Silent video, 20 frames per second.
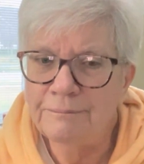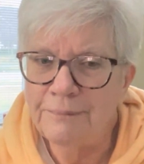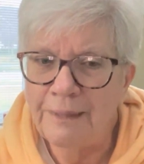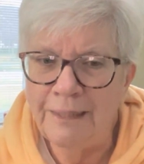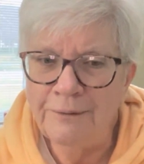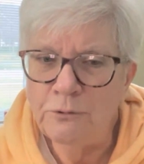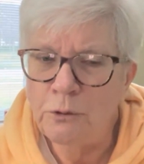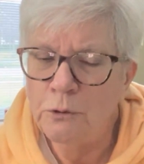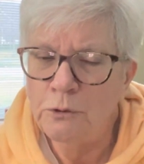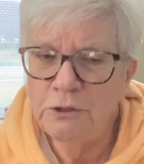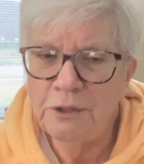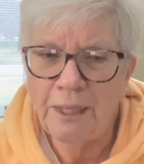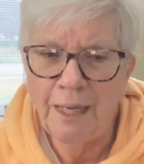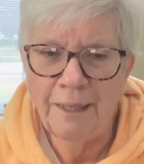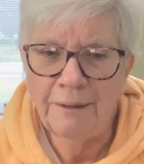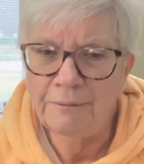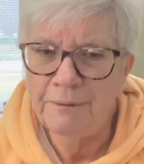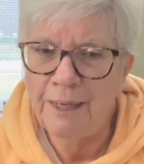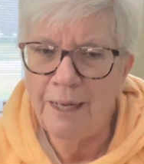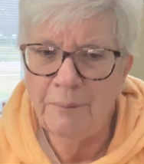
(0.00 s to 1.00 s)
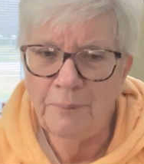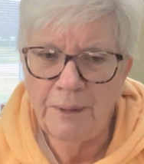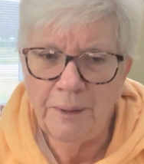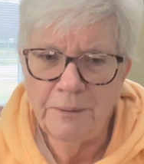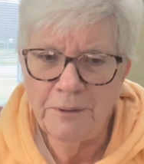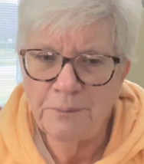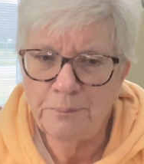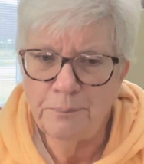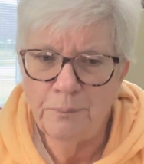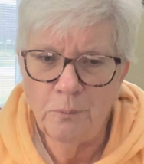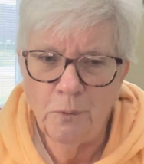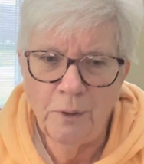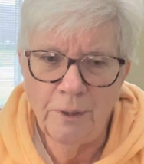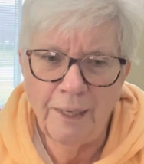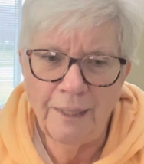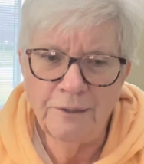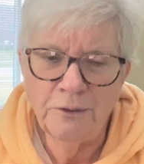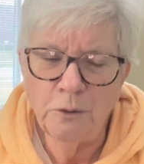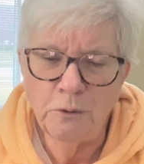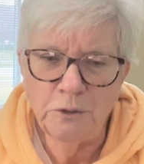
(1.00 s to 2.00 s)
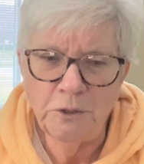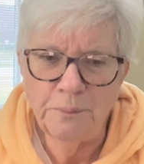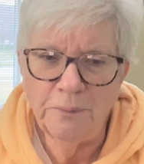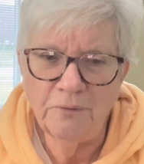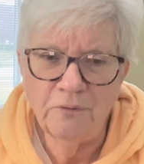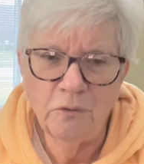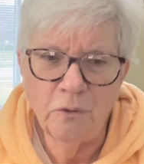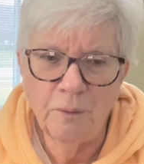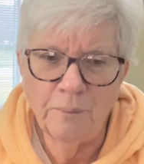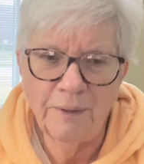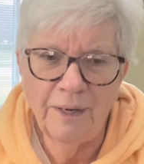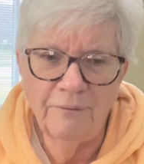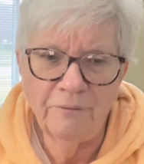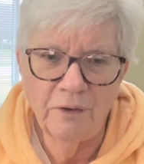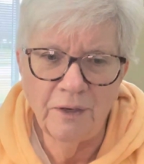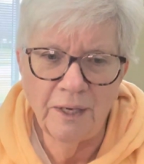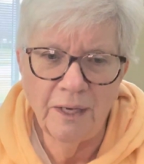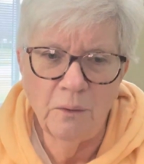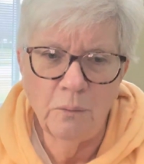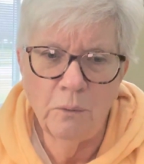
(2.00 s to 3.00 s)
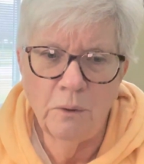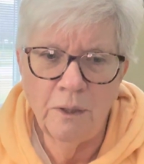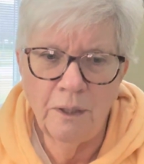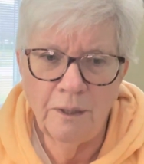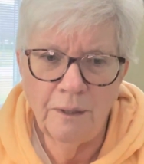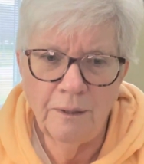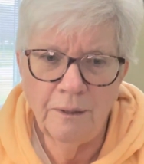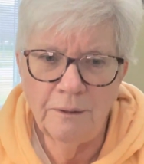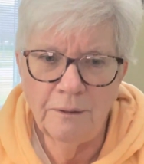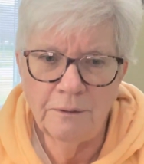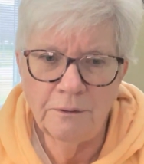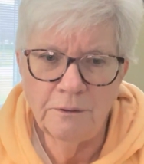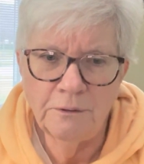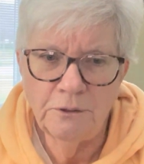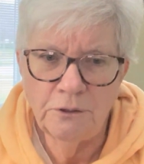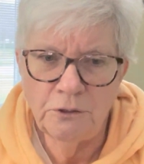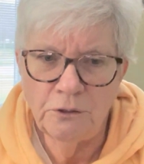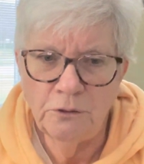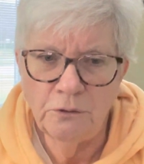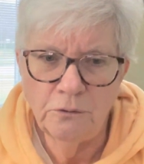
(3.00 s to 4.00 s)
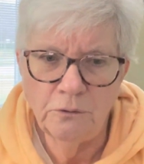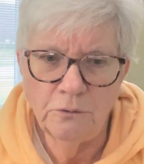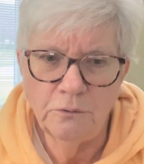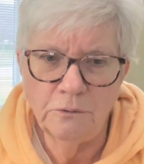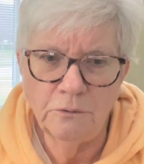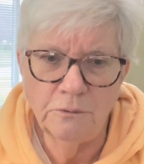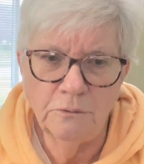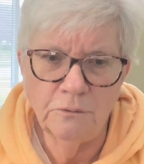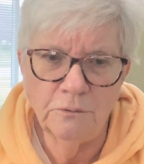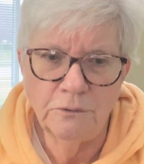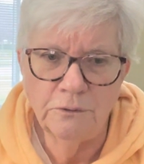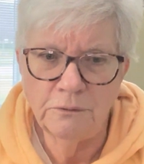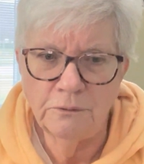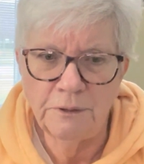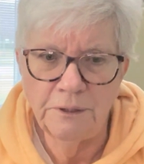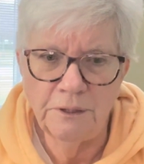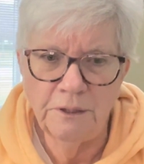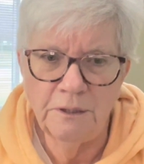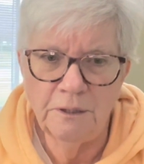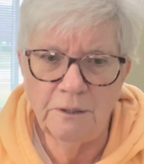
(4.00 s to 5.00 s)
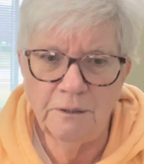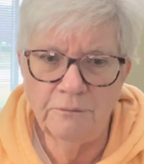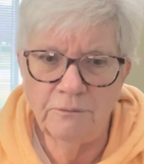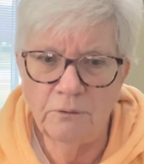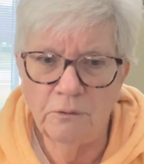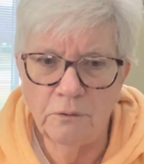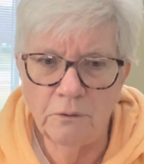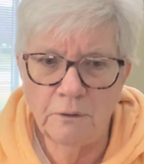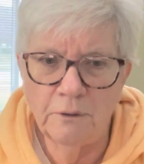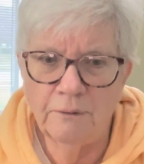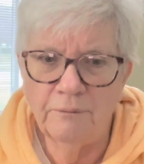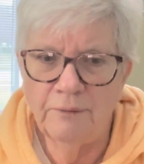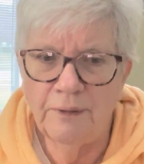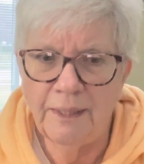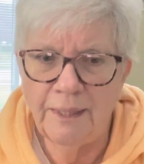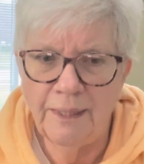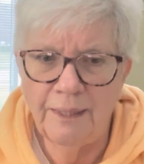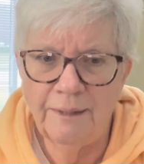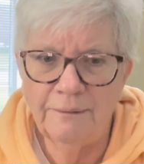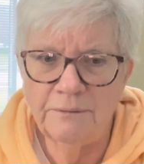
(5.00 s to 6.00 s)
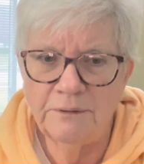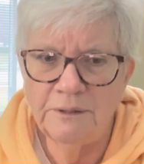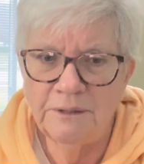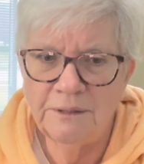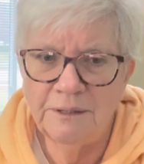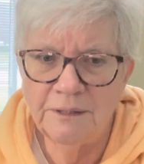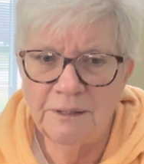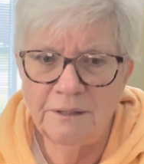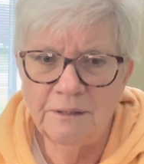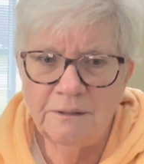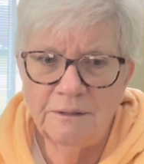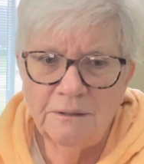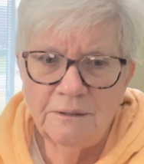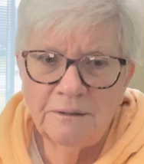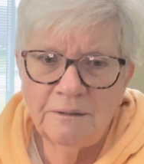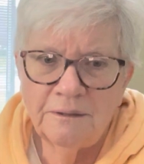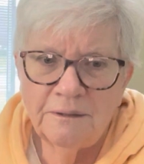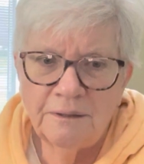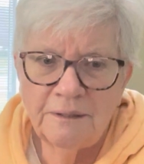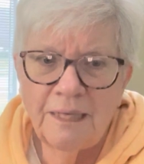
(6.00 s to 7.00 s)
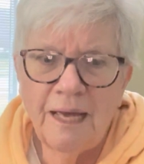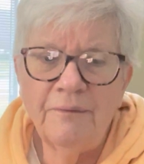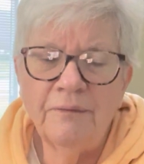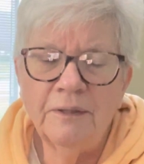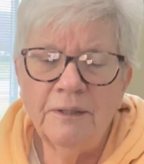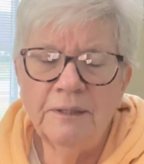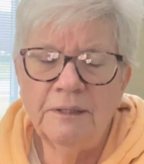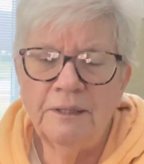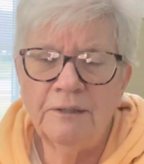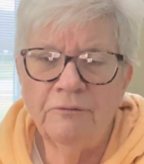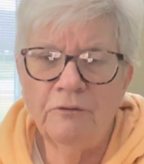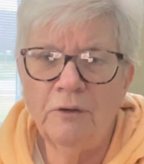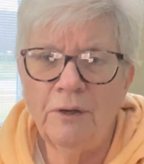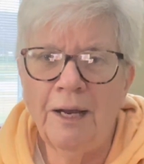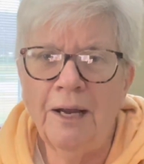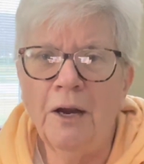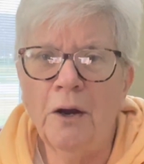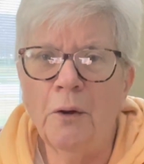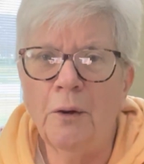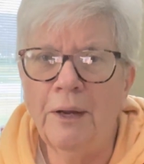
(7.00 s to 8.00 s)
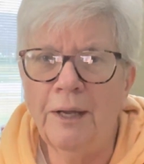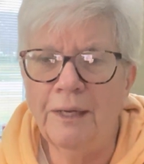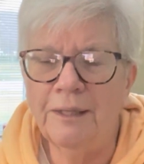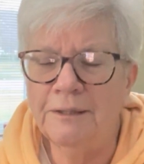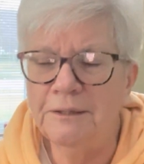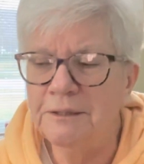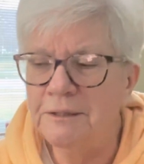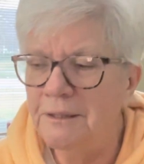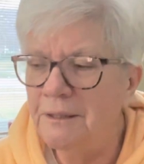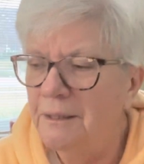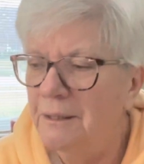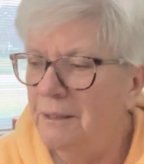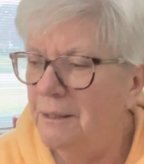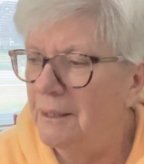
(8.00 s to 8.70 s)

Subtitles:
I told you, I don't know how many, I told you before, but I forget. 1, 2, 3, 4, 5, 6, 7 different areas.